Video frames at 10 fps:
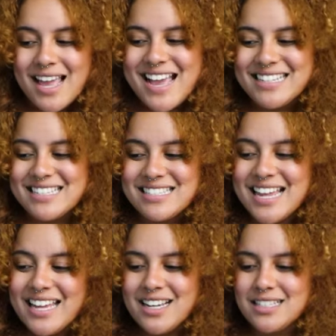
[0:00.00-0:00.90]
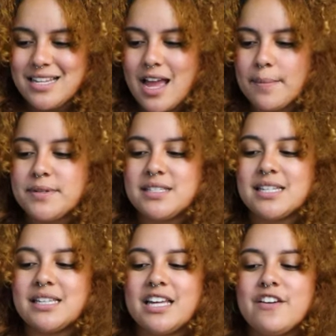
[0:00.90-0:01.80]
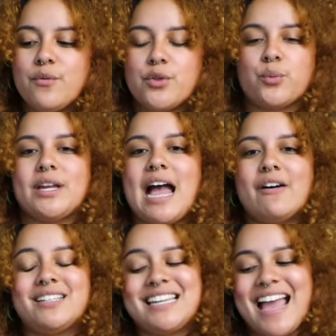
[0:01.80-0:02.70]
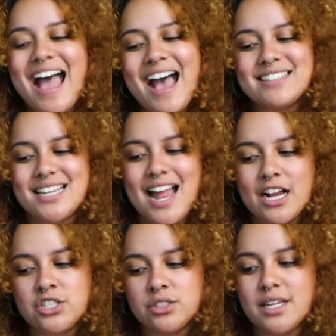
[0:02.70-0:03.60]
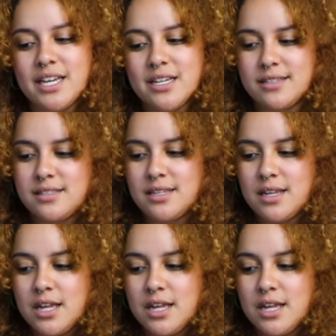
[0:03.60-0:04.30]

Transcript: instead attempts to live with reality as it actually is.